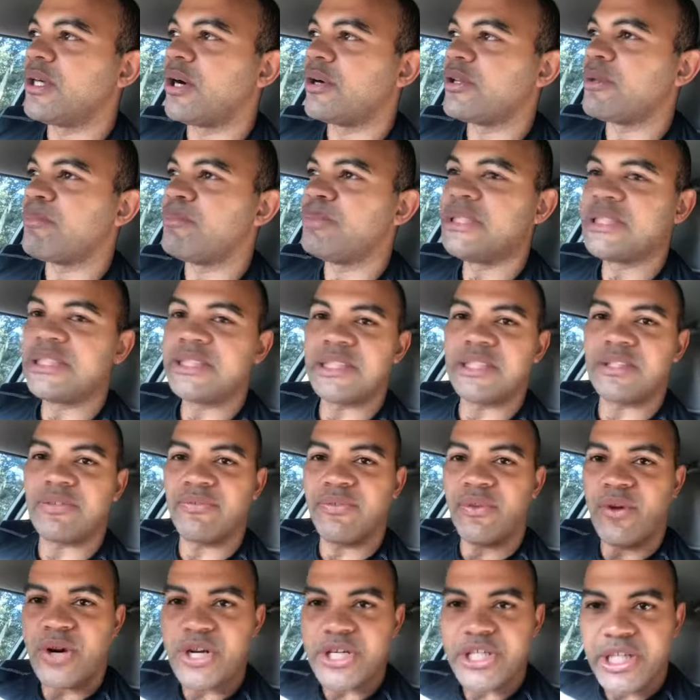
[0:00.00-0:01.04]
businesses
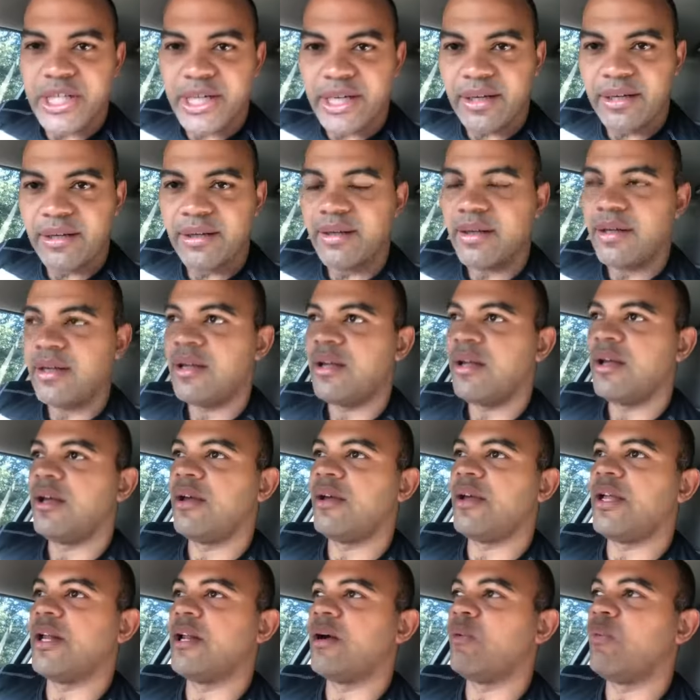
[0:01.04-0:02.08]
flourishing?
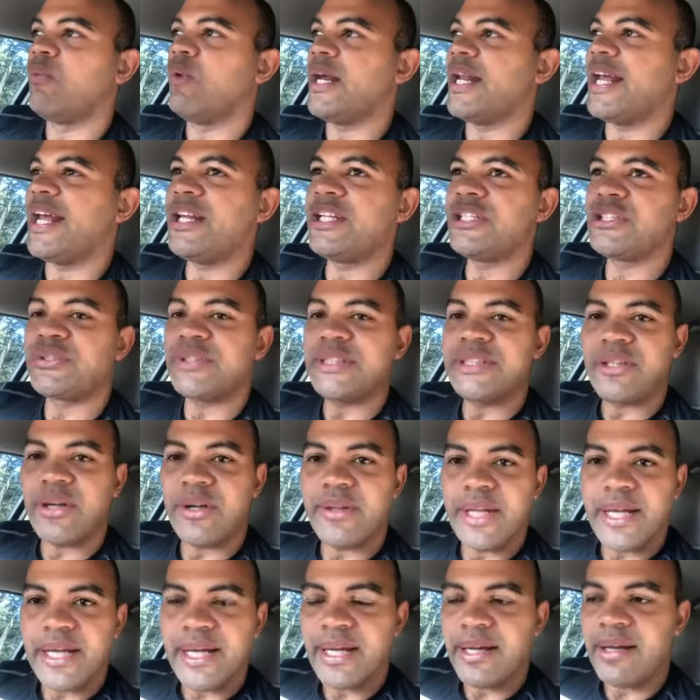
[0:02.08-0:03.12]
What industries are
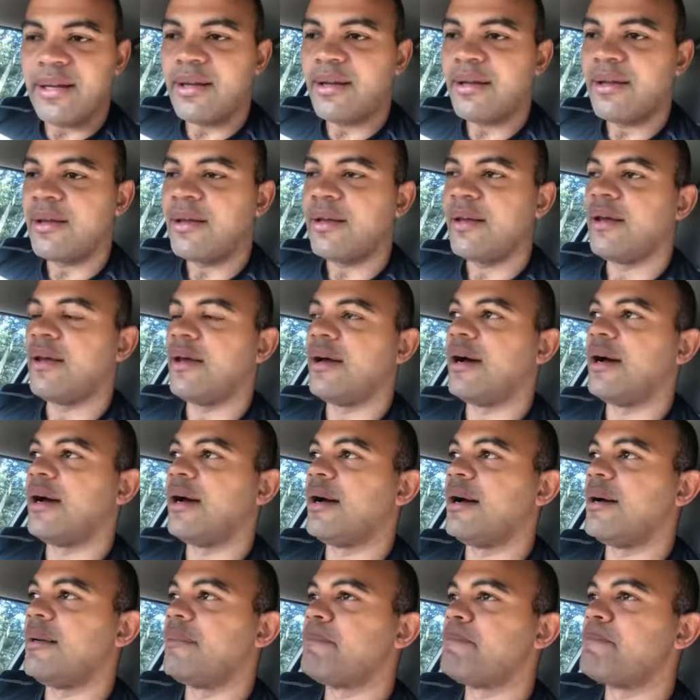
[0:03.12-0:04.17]
they in?
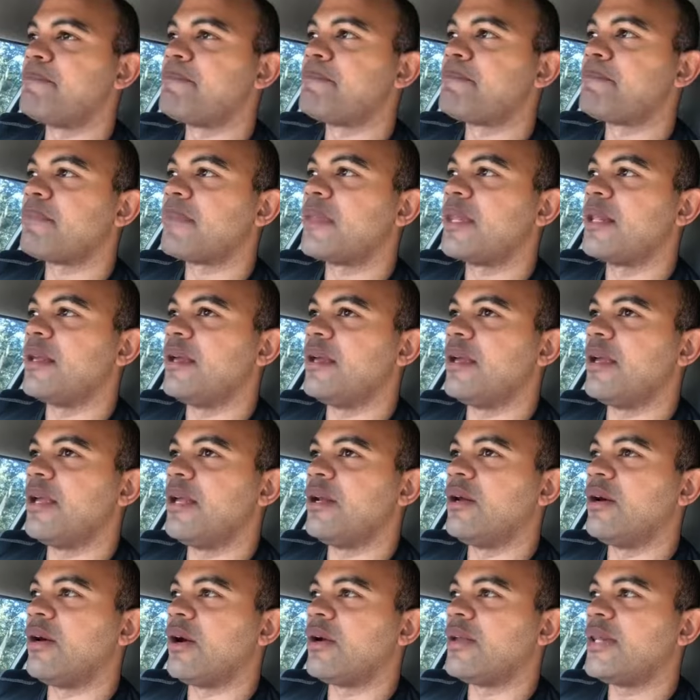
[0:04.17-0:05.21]
Are
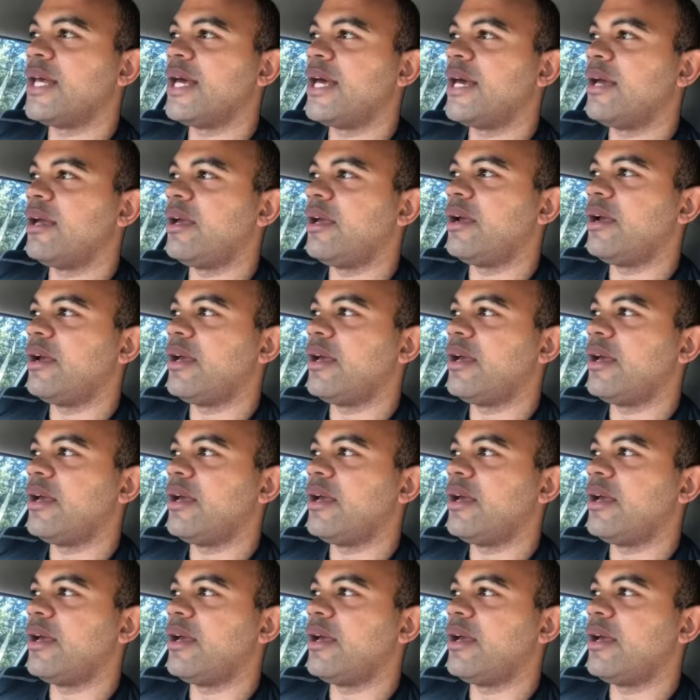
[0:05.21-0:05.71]
they